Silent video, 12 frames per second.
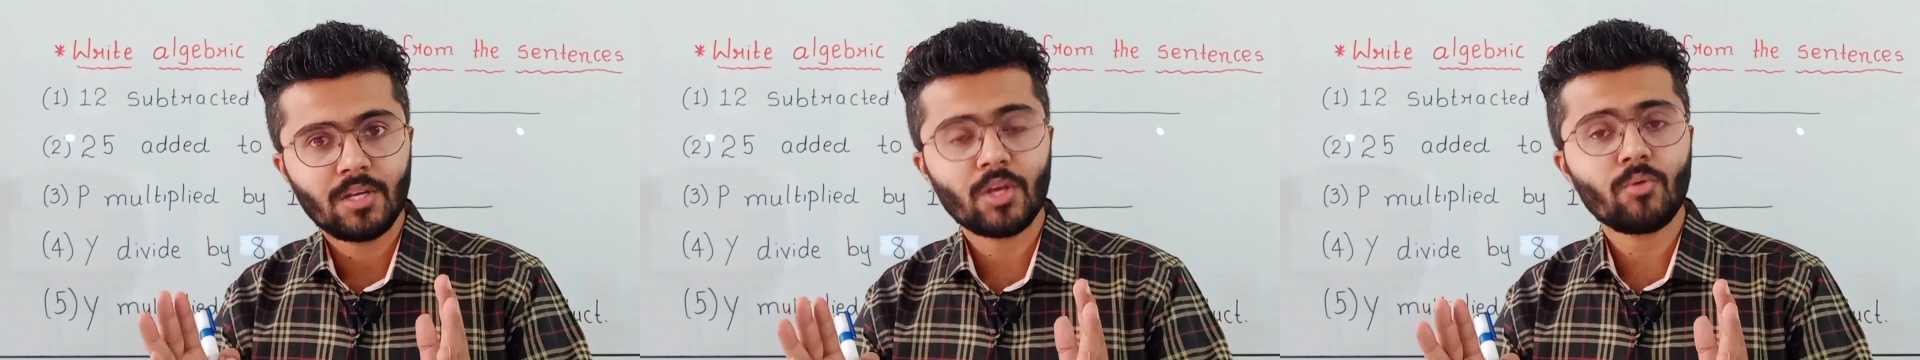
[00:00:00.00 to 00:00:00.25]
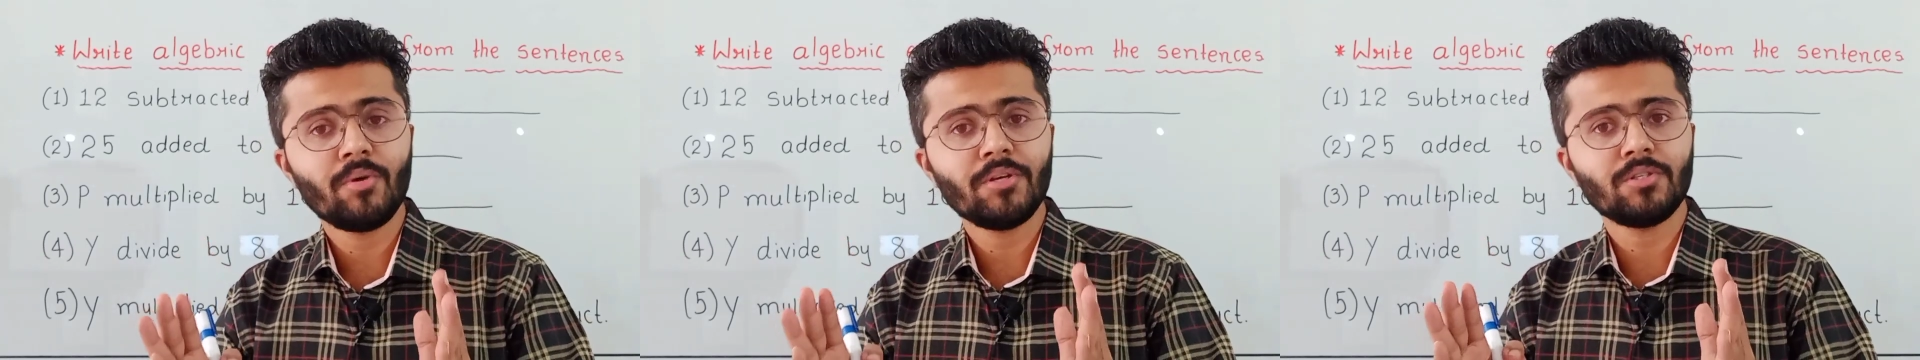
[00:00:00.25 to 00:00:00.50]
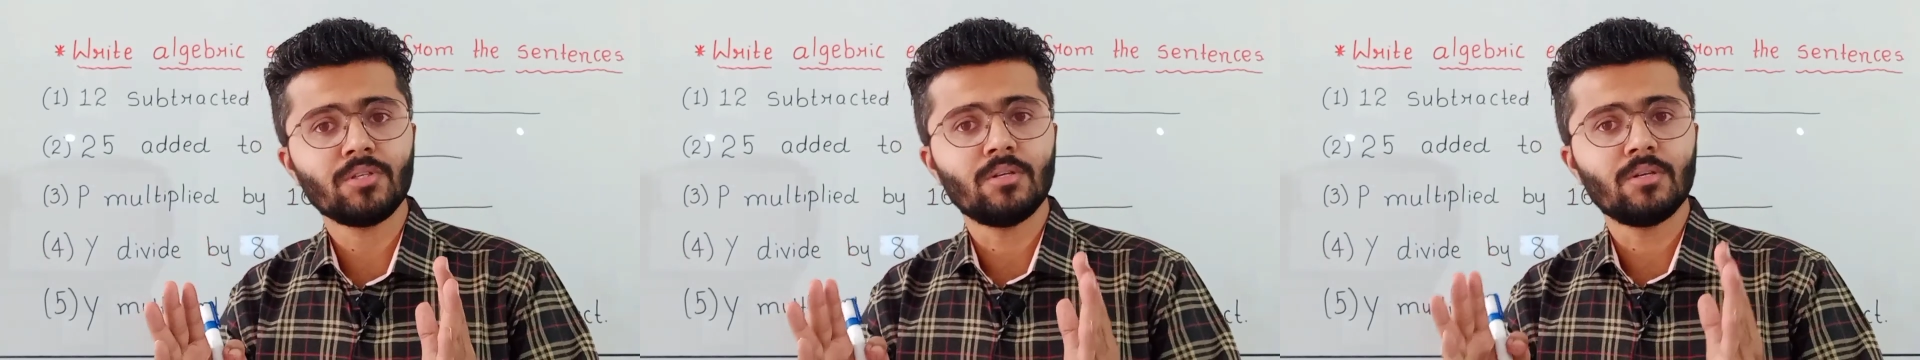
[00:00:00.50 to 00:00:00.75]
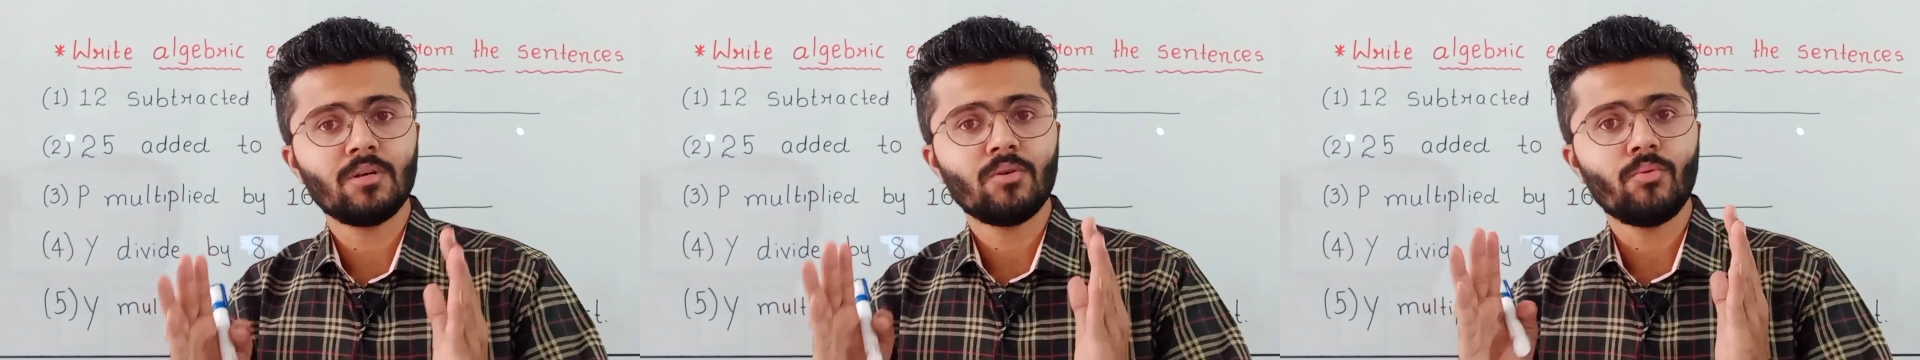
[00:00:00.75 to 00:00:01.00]

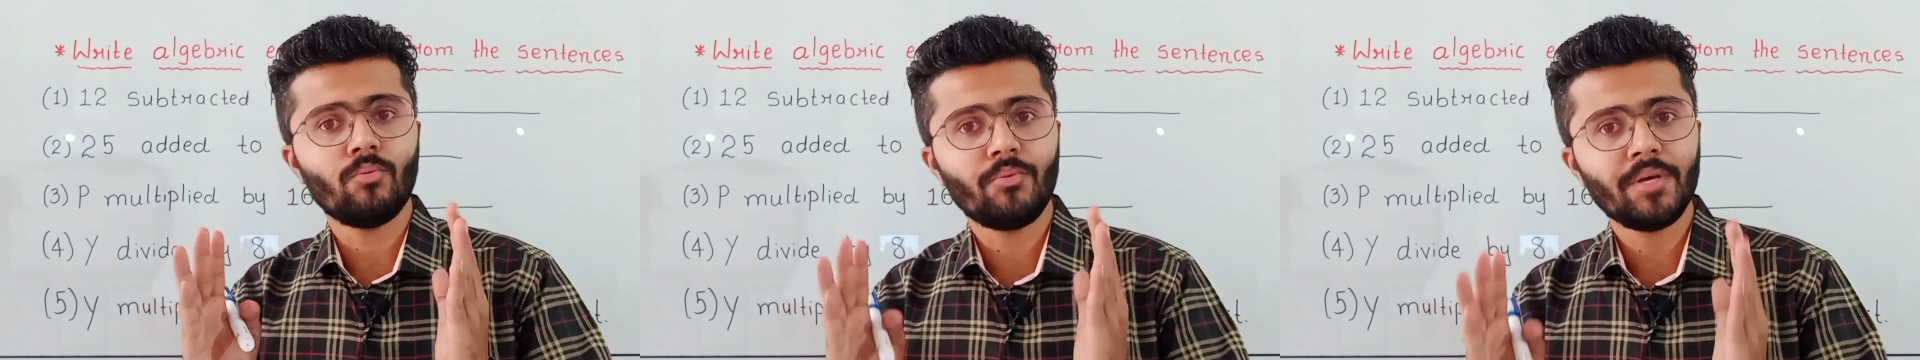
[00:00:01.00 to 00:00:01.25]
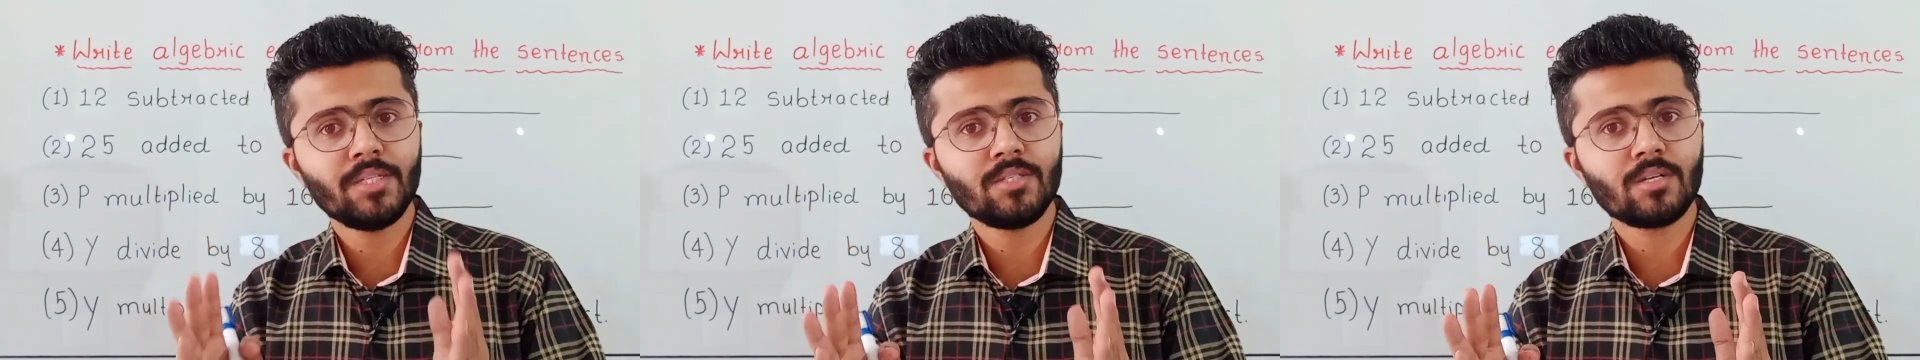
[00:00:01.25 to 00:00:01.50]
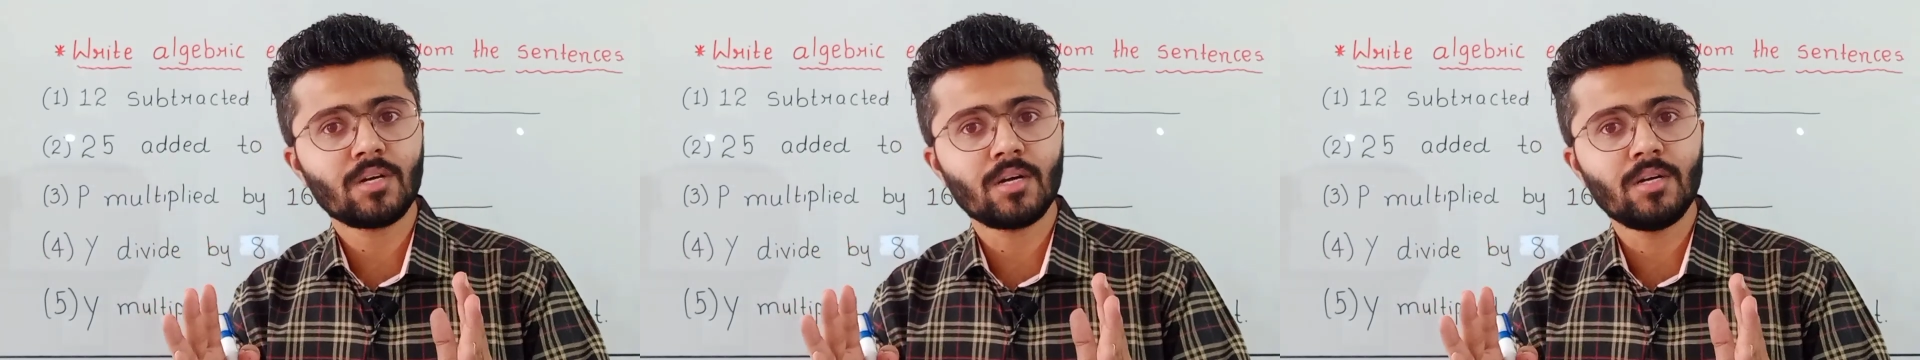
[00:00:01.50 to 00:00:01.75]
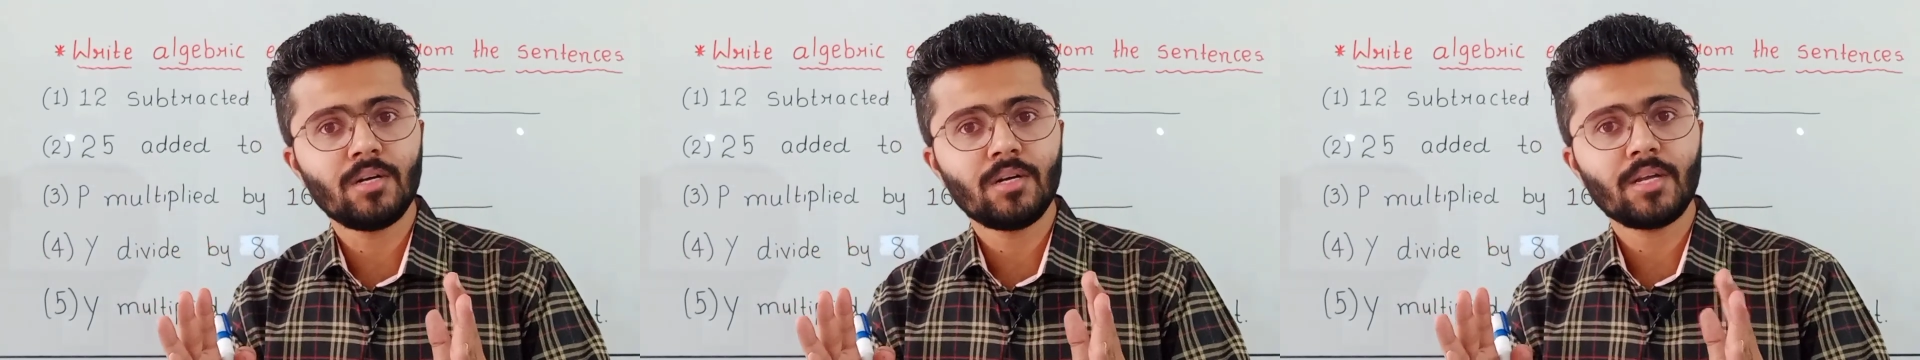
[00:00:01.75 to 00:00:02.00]
equation which
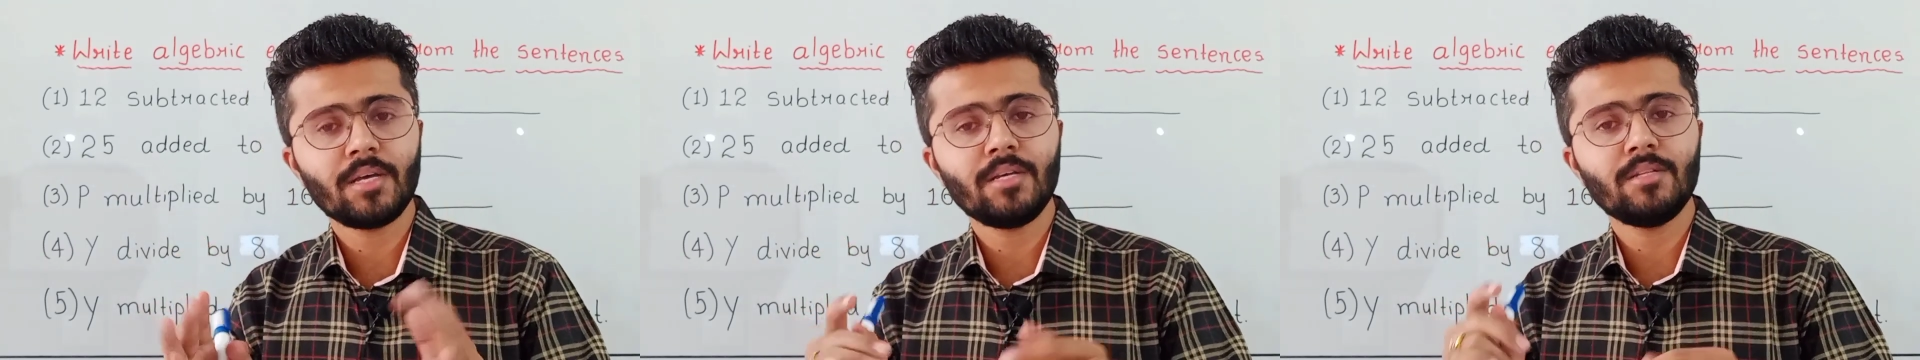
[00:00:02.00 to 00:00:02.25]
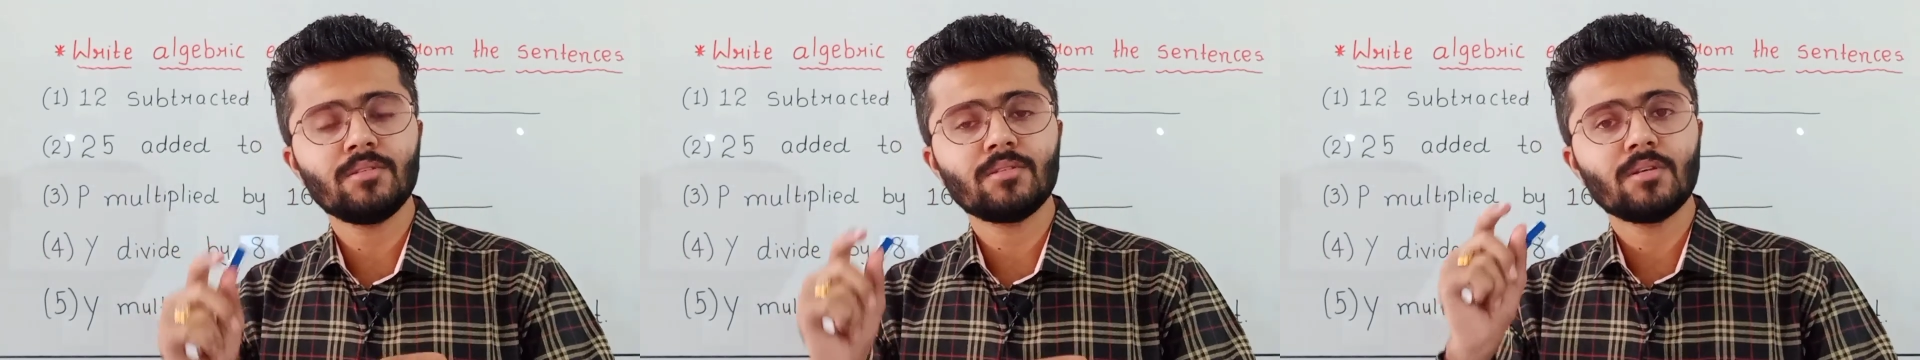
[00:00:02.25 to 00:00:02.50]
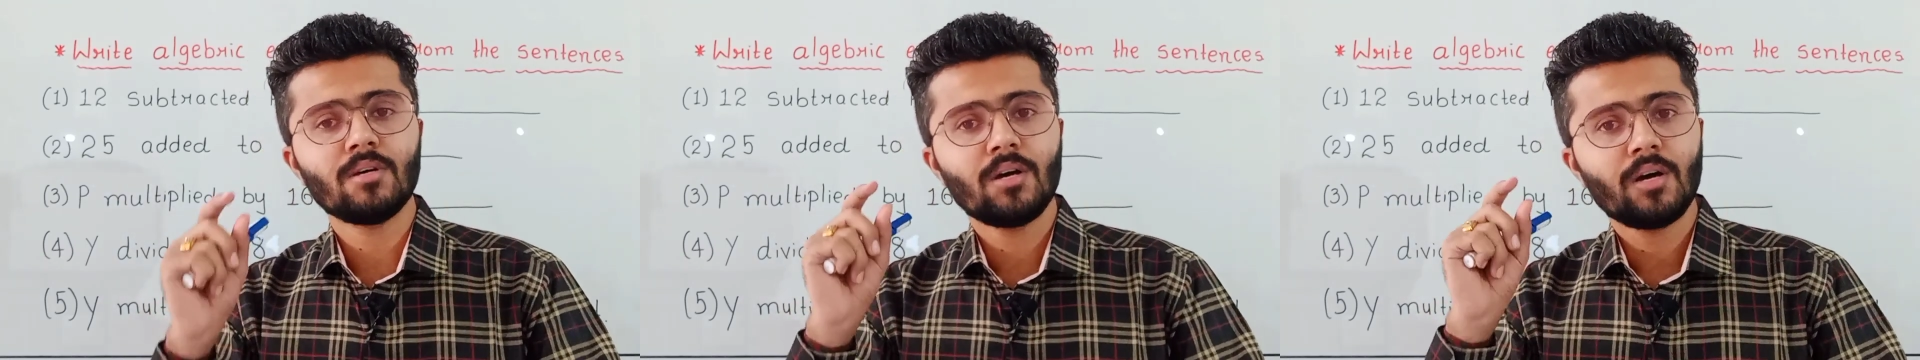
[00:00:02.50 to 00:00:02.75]
contains